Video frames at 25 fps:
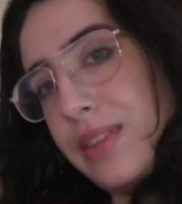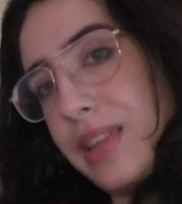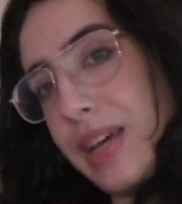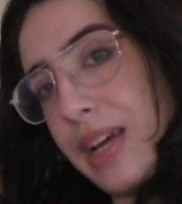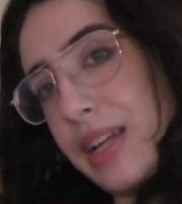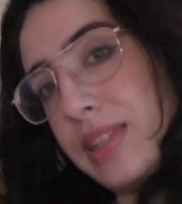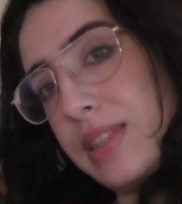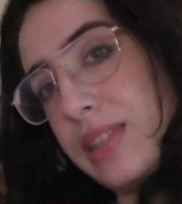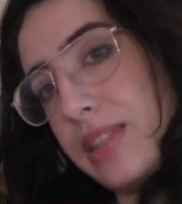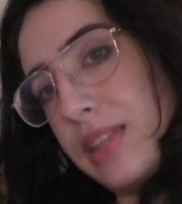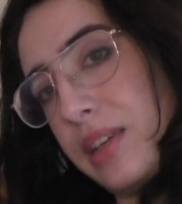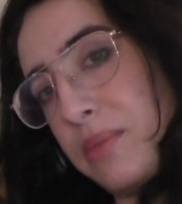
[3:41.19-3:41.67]

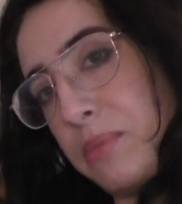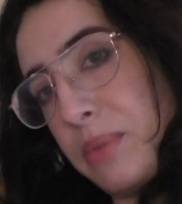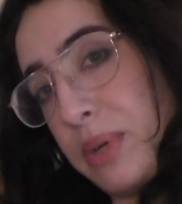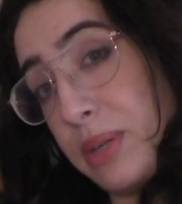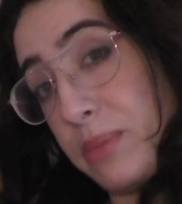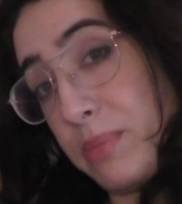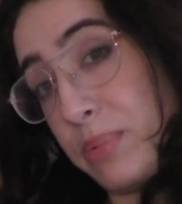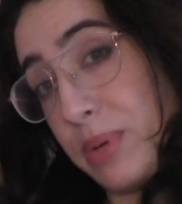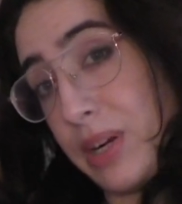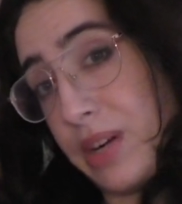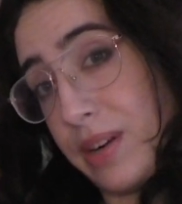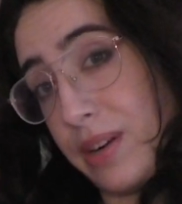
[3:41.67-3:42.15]
that's the amount
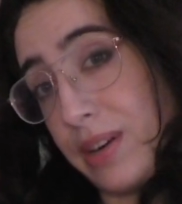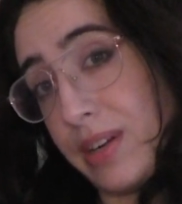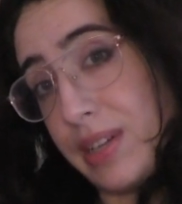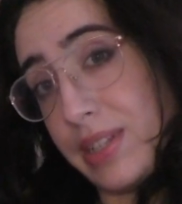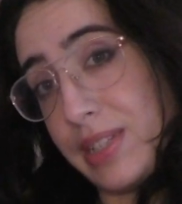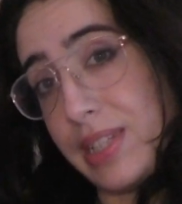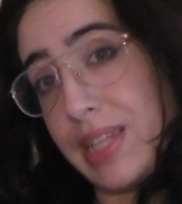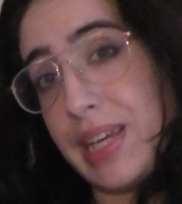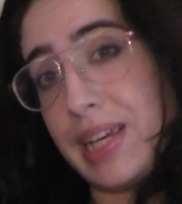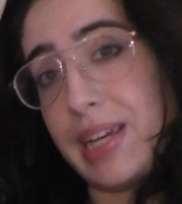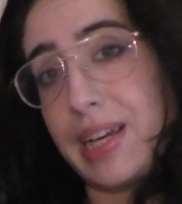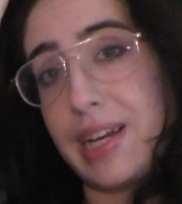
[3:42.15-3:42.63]
of
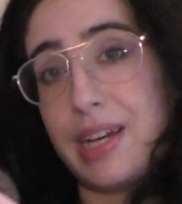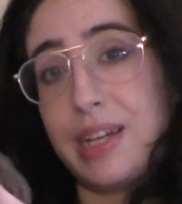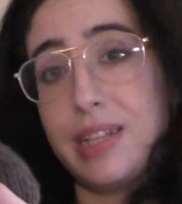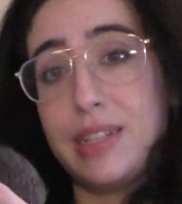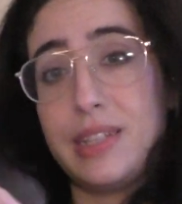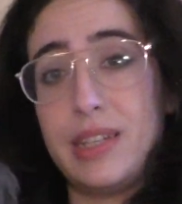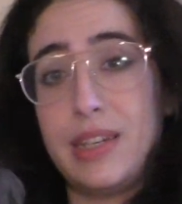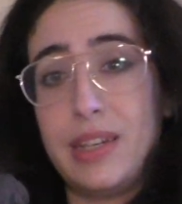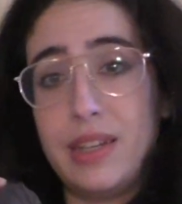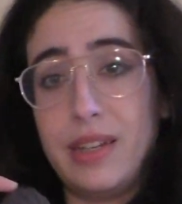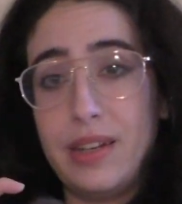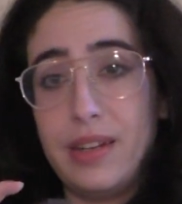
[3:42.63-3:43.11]
progress I got
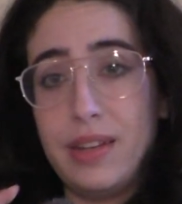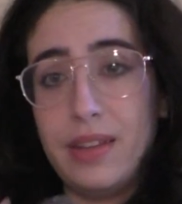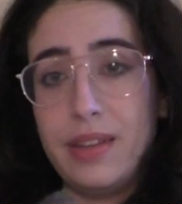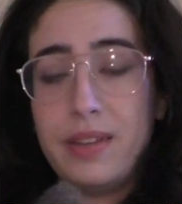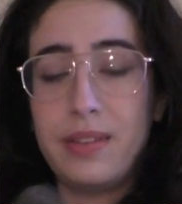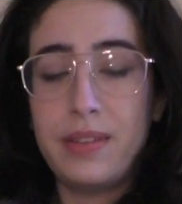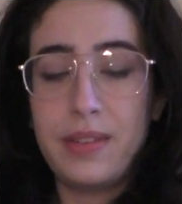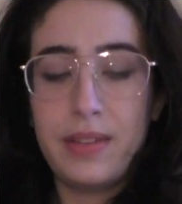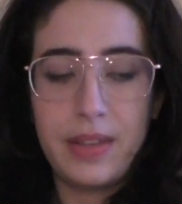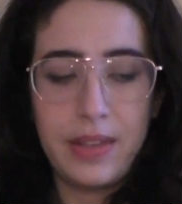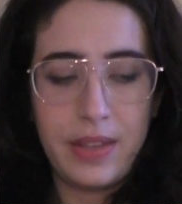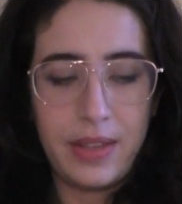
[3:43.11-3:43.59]
done
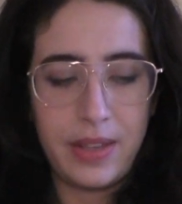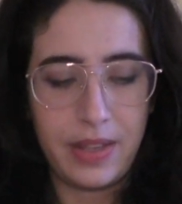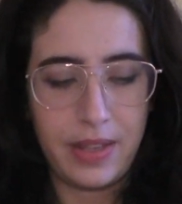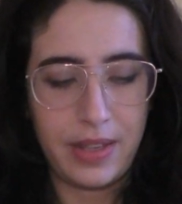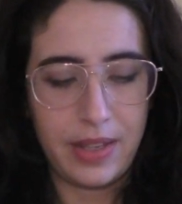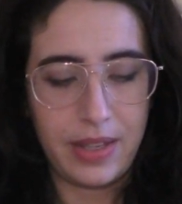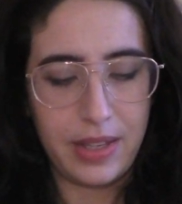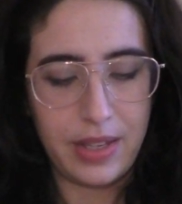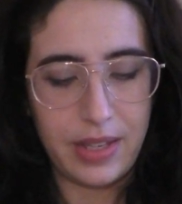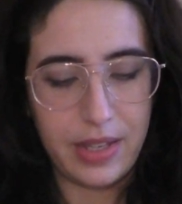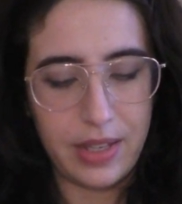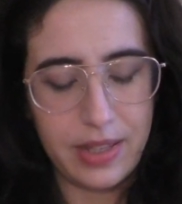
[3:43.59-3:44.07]

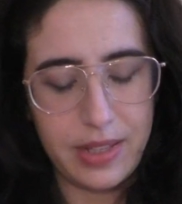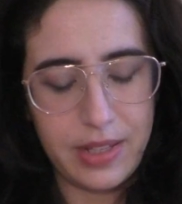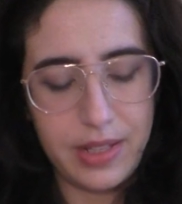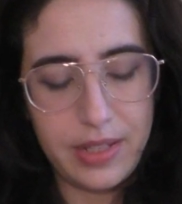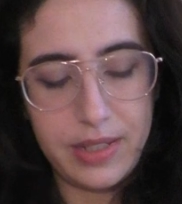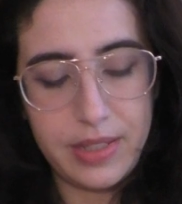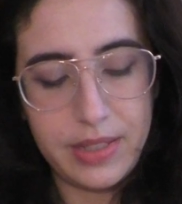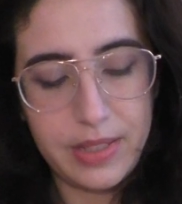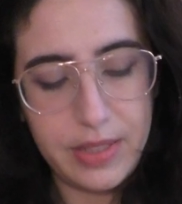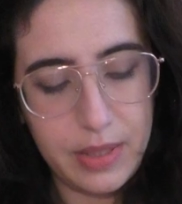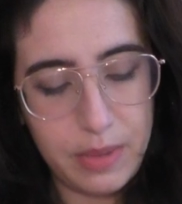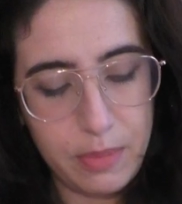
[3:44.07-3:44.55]
in
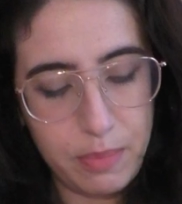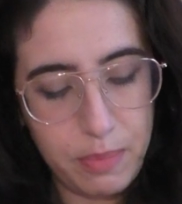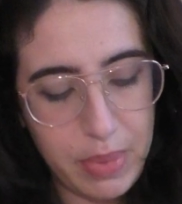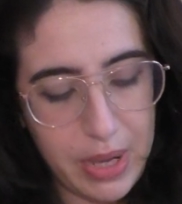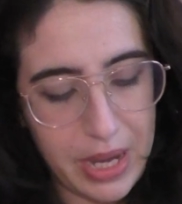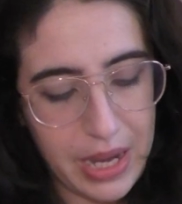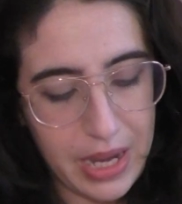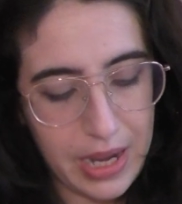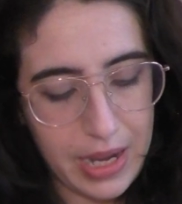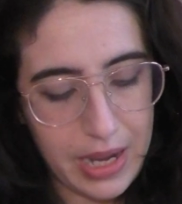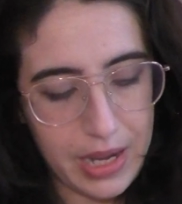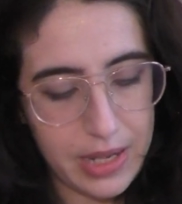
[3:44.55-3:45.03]
this
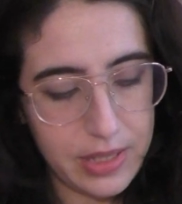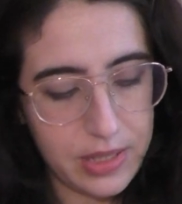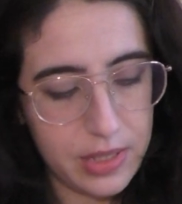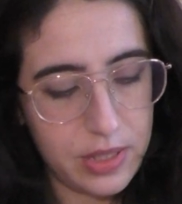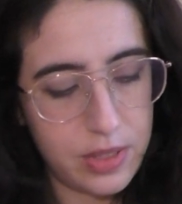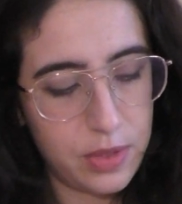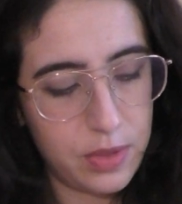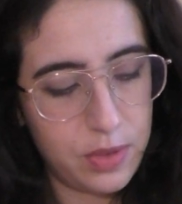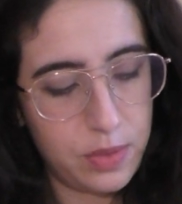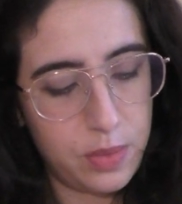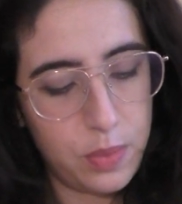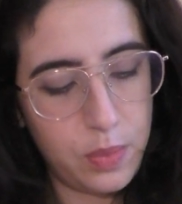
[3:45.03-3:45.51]

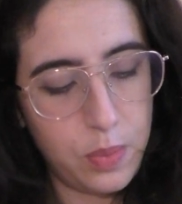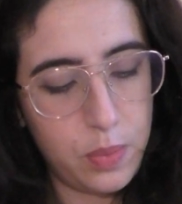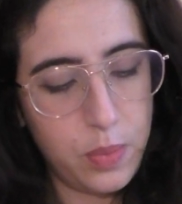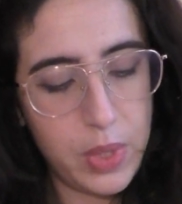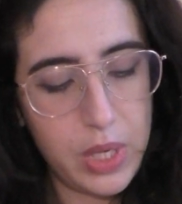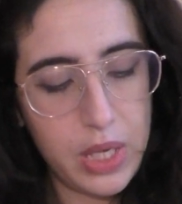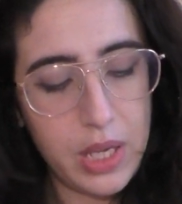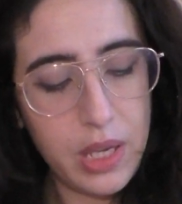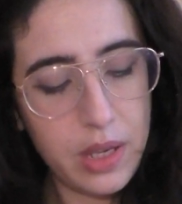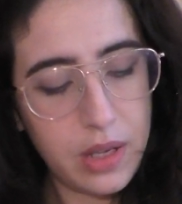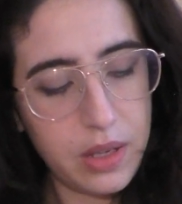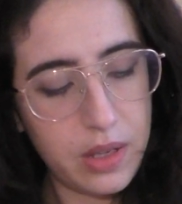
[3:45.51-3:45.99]
past
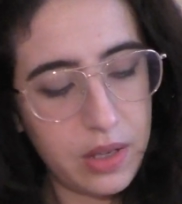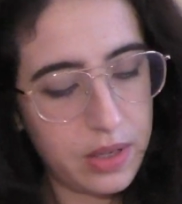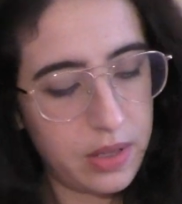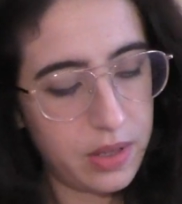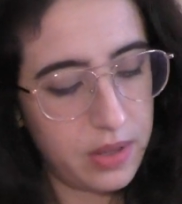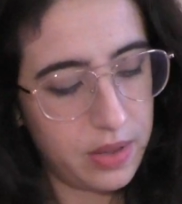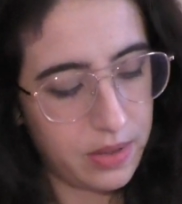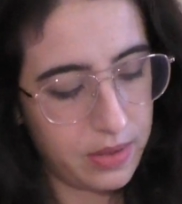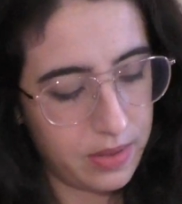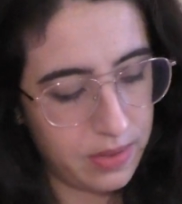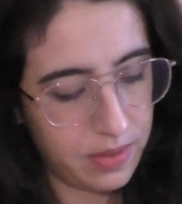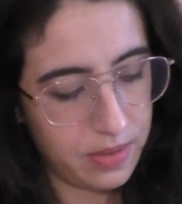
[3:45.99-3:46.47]
week.
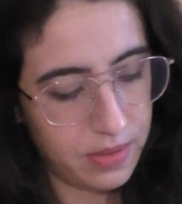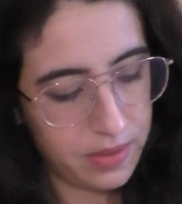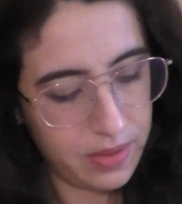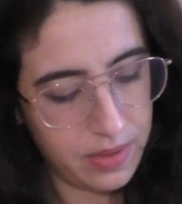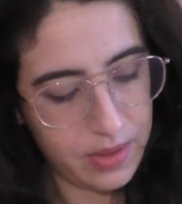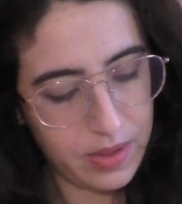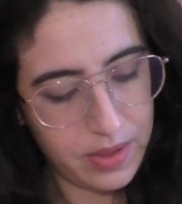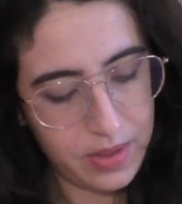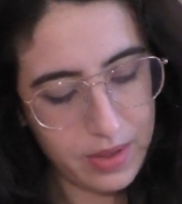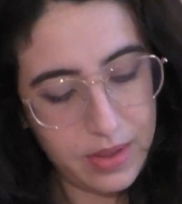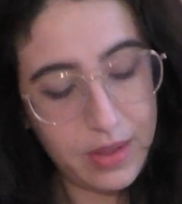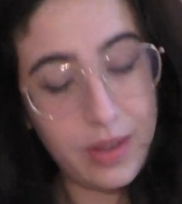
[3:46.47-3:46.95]

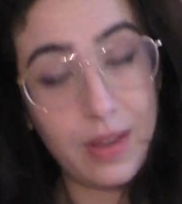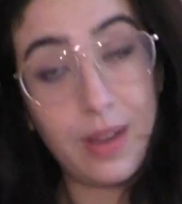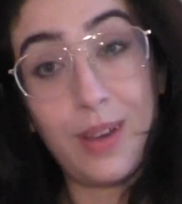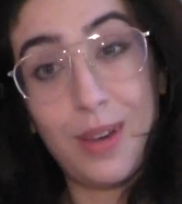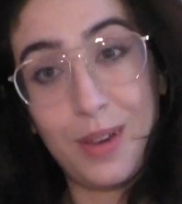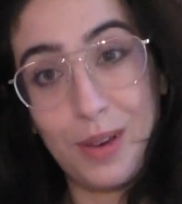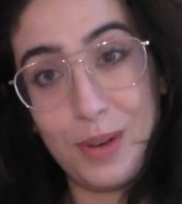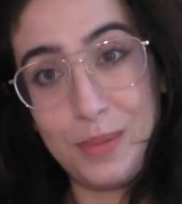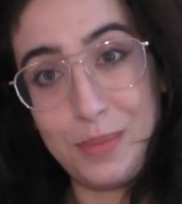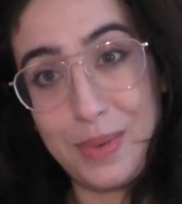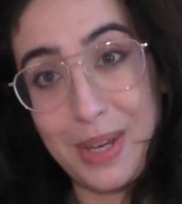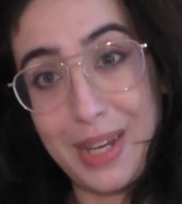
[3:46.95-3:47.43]

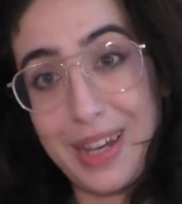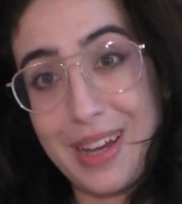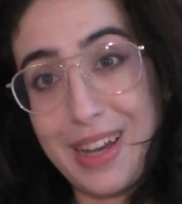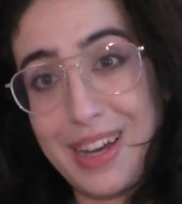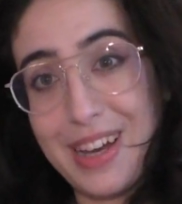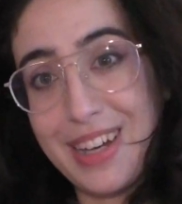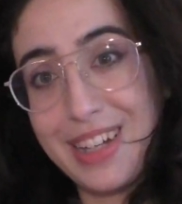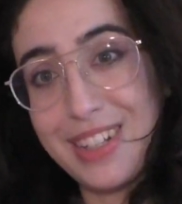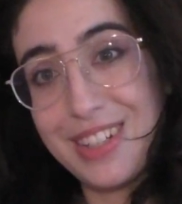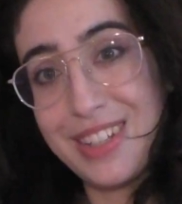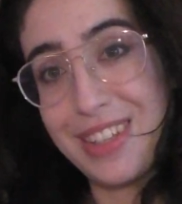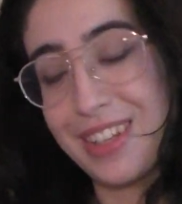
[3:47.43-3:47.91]
Oh my
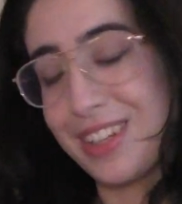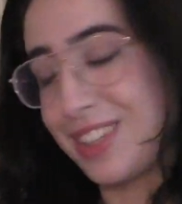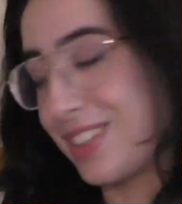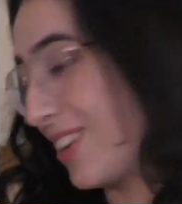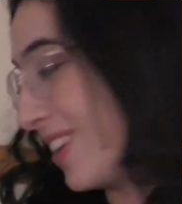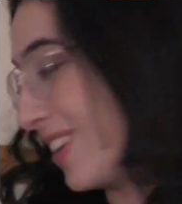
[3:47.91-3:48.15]
gosh, things